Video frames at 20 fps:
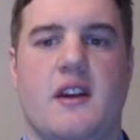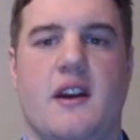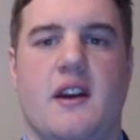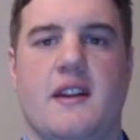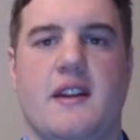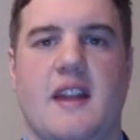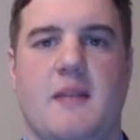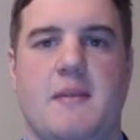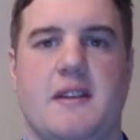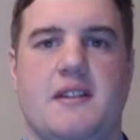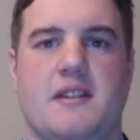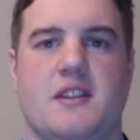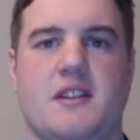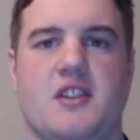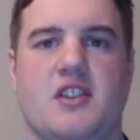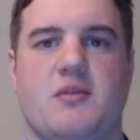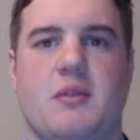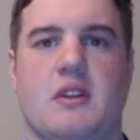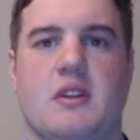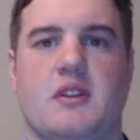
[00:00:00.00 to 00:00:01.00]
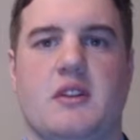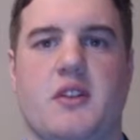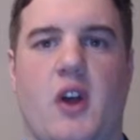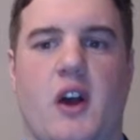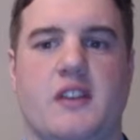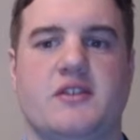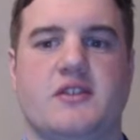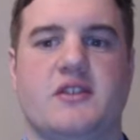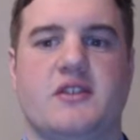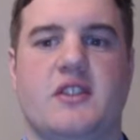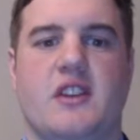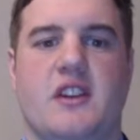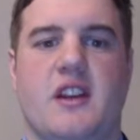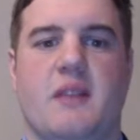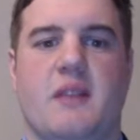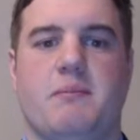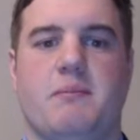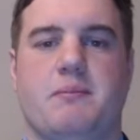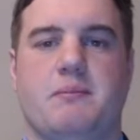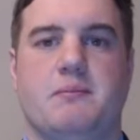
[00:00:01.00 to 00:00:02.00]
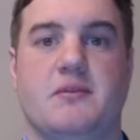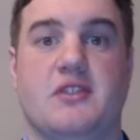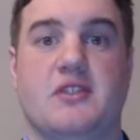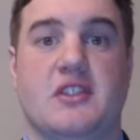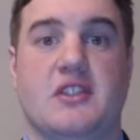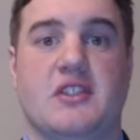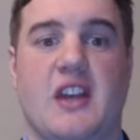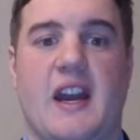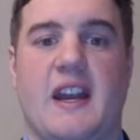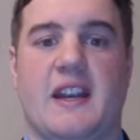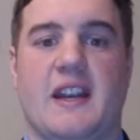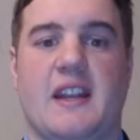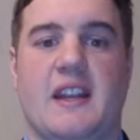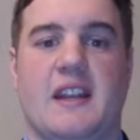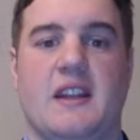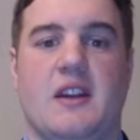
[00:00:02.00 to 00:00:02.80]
and that message has been lost in society.